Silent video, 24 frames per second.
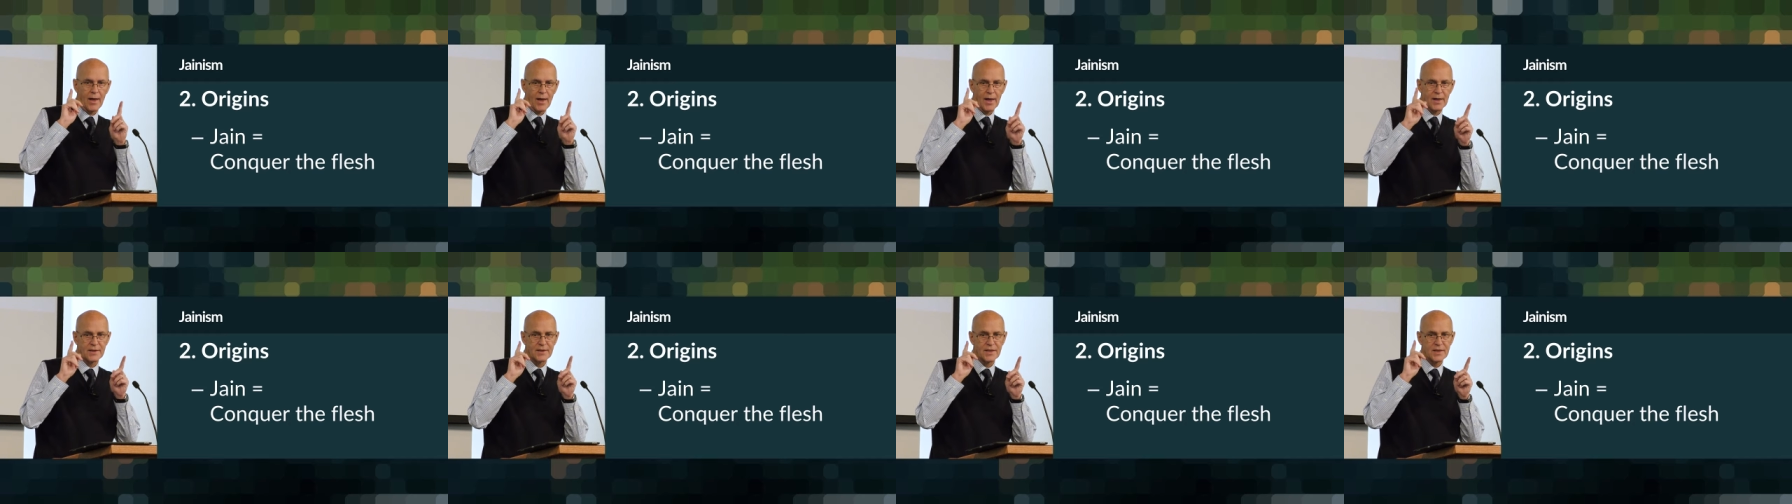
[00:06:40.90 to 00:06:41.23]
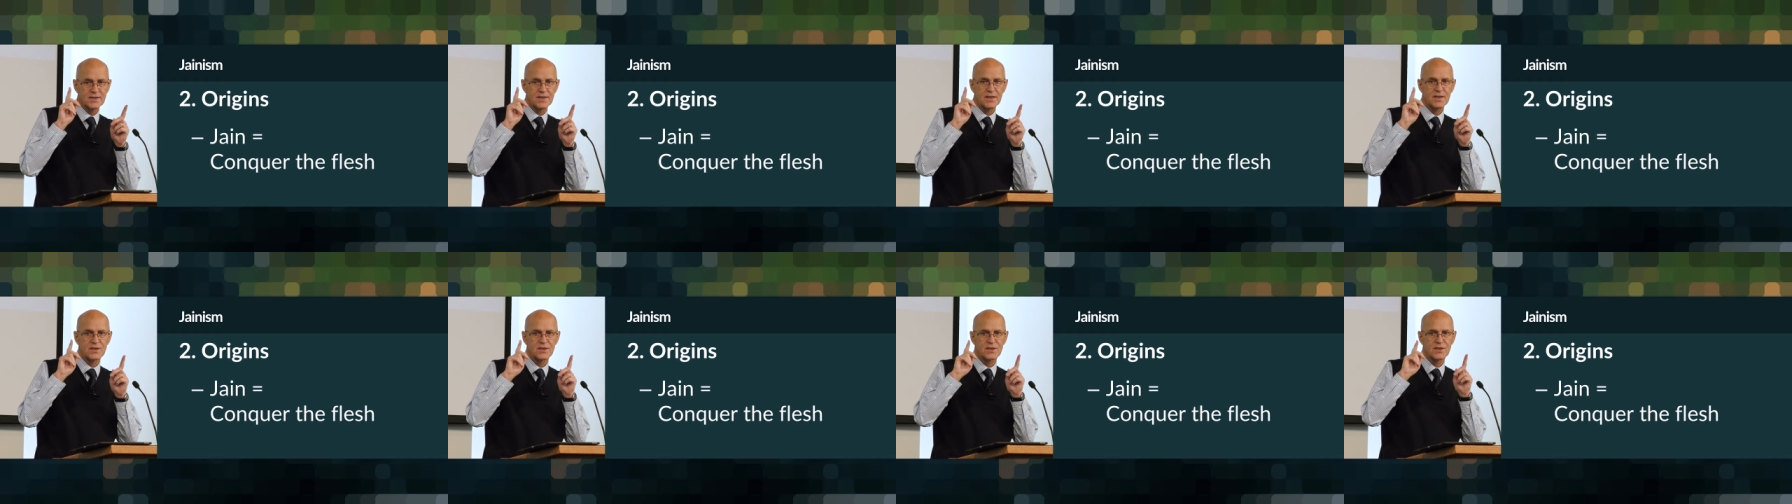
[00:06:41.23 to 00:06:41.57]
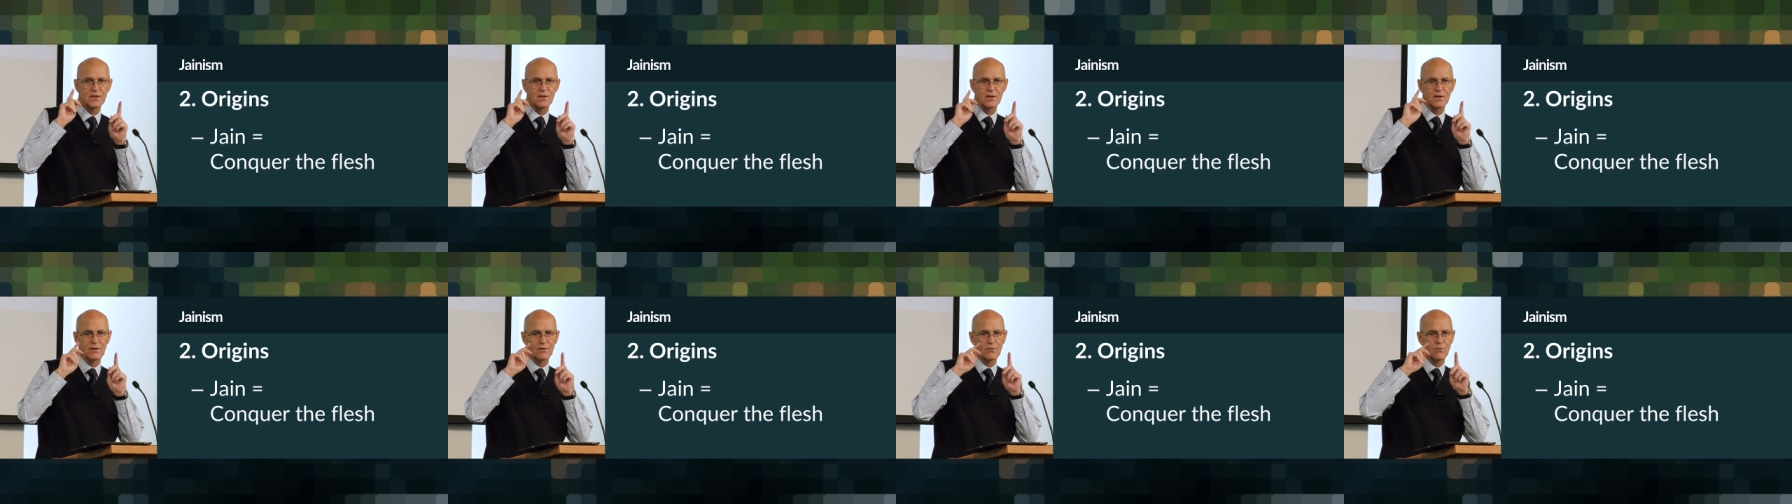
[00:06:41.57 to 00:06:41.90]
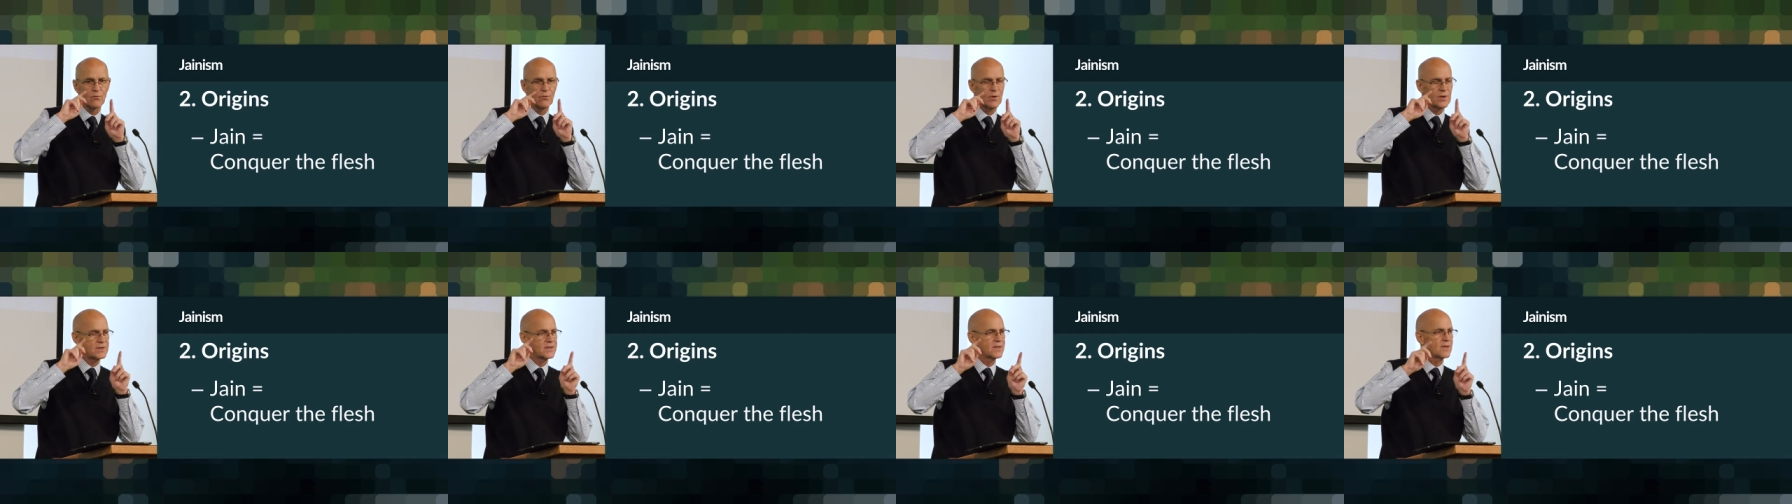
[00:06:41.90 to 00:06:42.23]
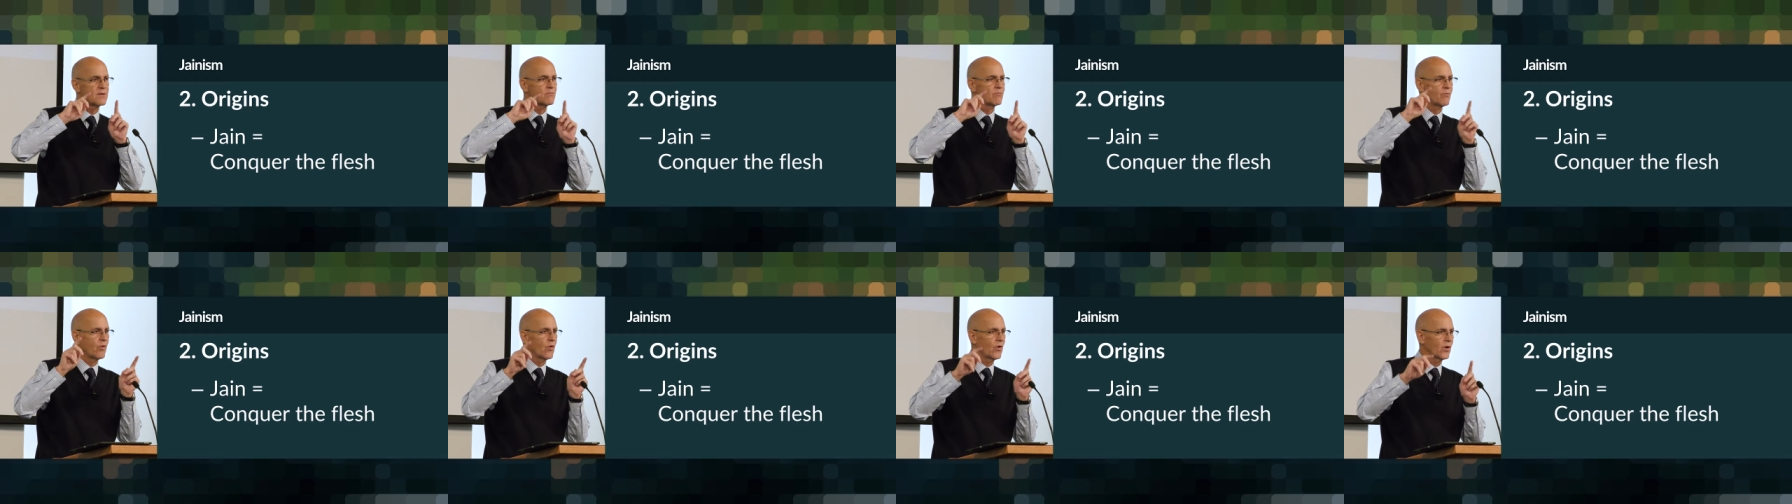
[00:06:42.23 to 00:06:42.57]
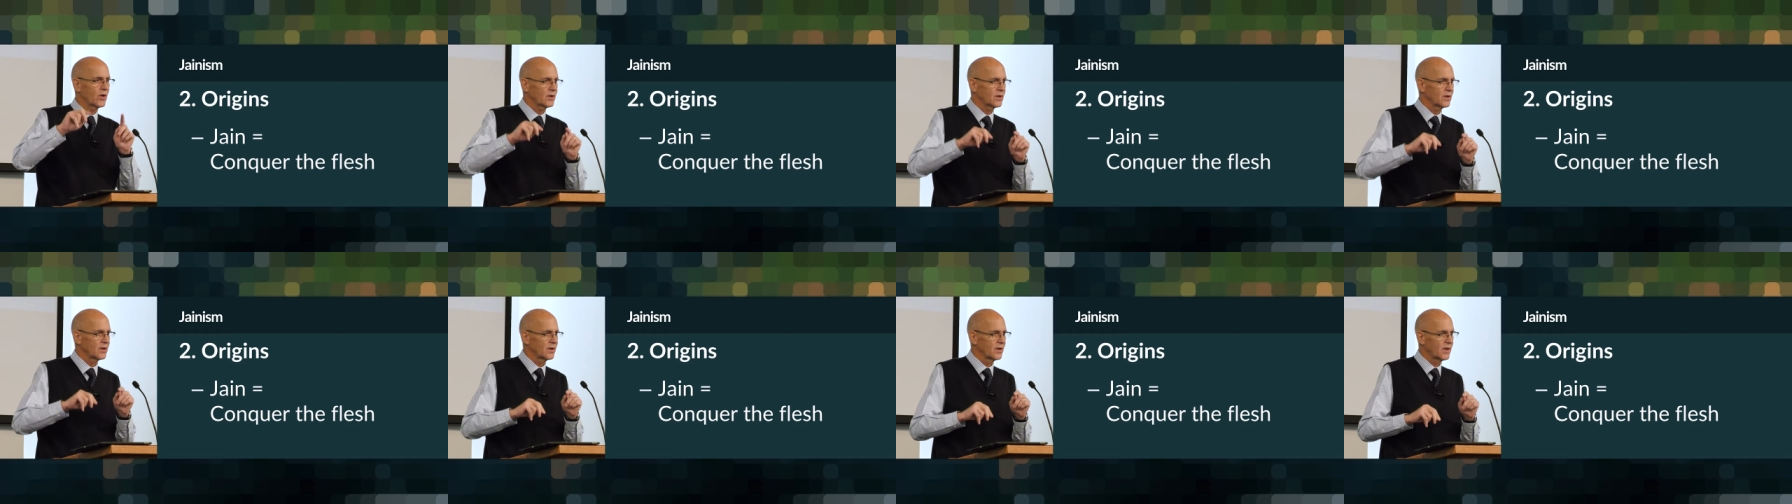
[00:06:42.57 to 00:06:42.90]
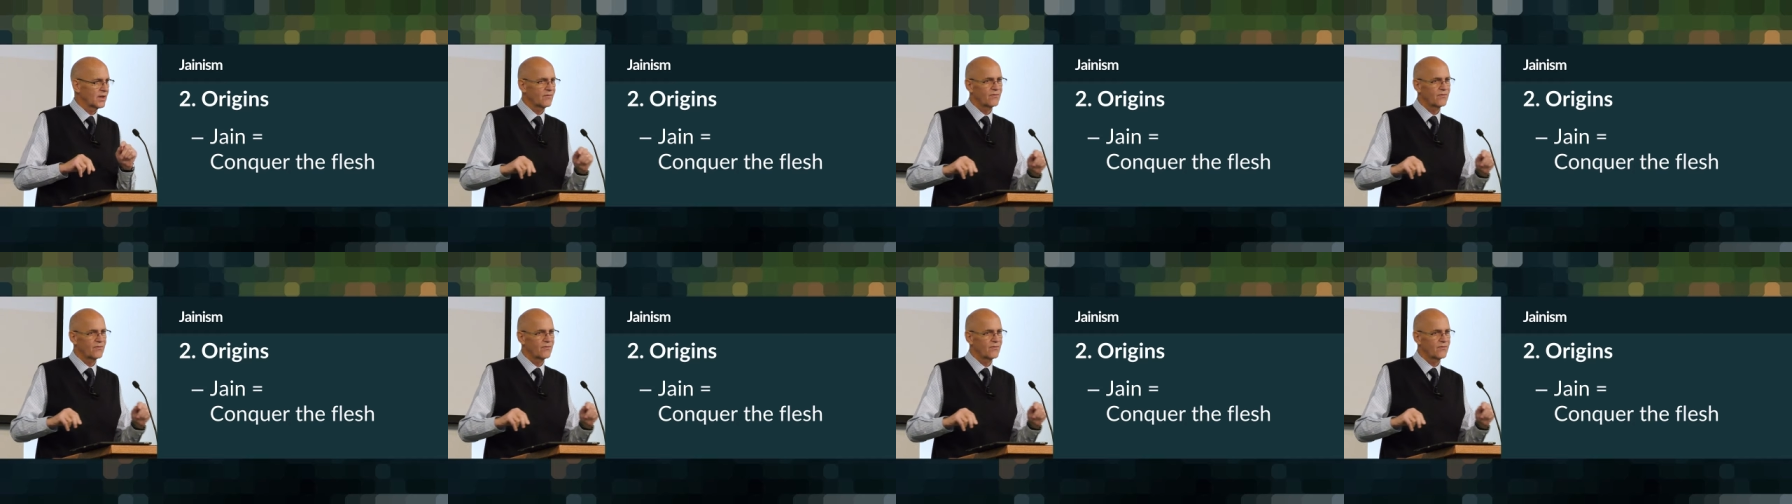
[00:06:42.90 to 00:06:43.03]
and this is what's important.